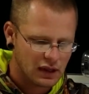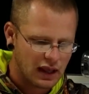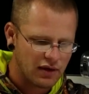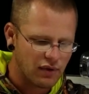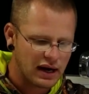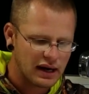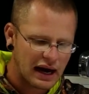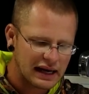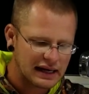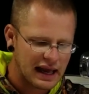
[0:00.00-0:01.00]
He ran
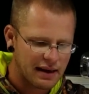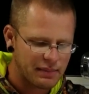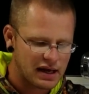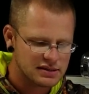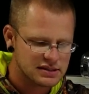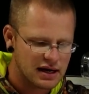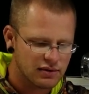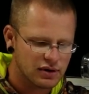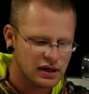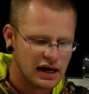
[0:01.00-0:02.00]
99 miles and I
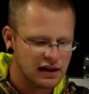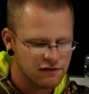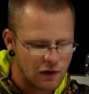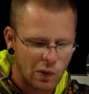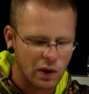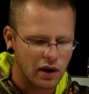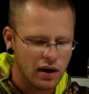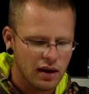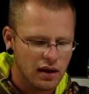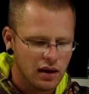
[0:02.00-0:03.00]
ran 94.
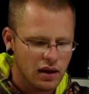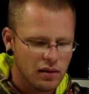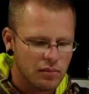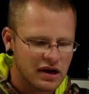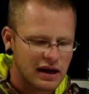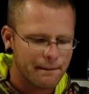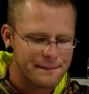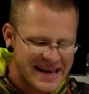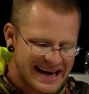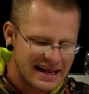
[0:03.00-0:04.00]
But I
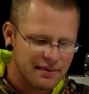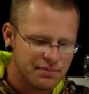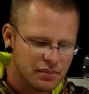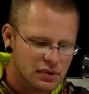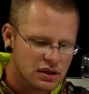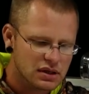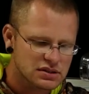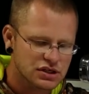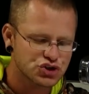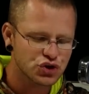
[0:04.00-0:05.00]
beat him because
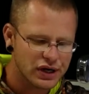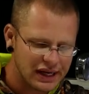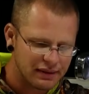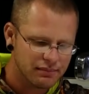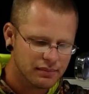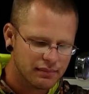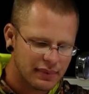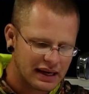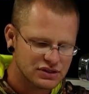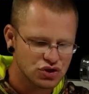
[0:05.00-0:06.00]
I treated him
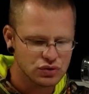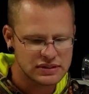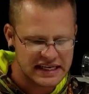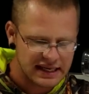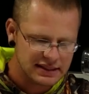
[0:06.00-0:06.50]
by 0.2